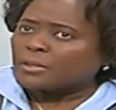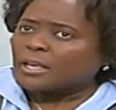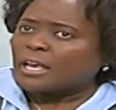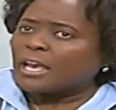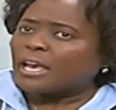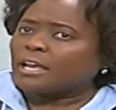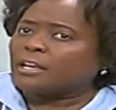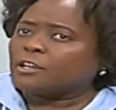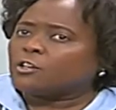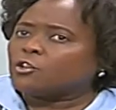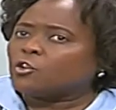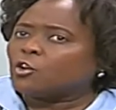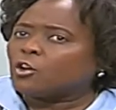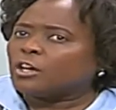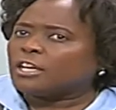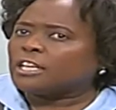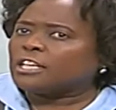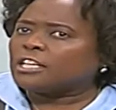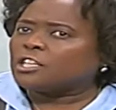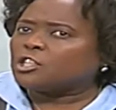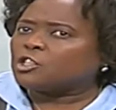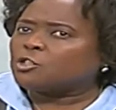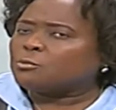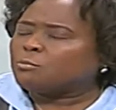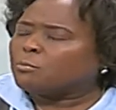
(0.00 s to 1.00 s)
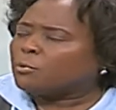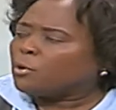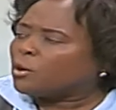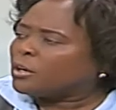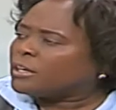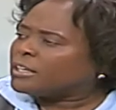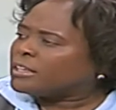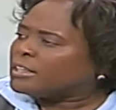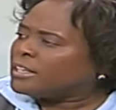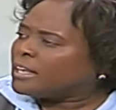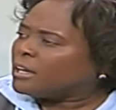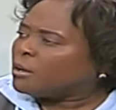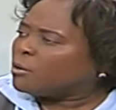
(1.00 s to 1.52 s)
and you're each
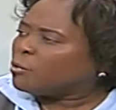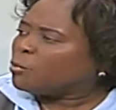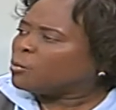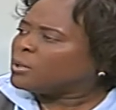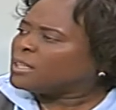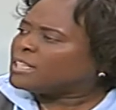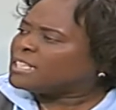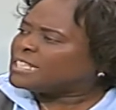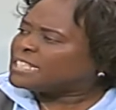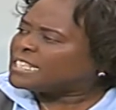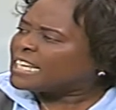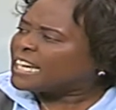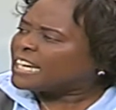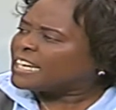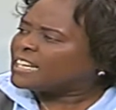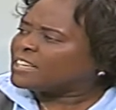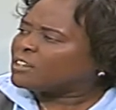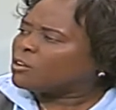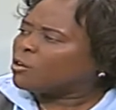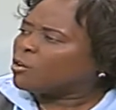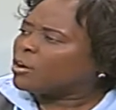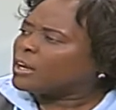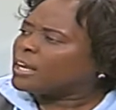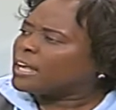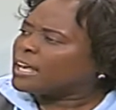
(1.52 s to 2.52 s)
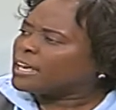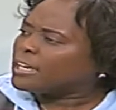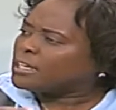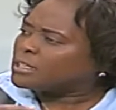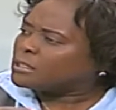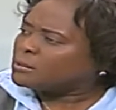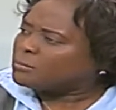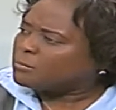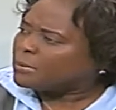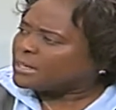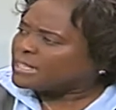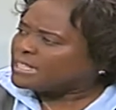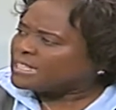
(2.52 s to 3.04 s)
brought there with technical
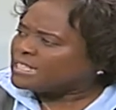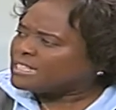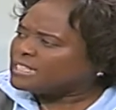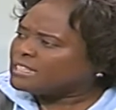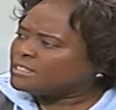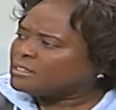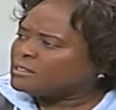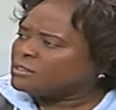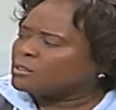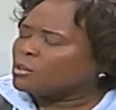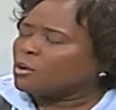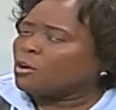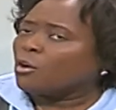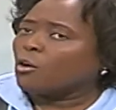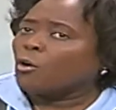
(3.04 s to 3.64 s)
expertise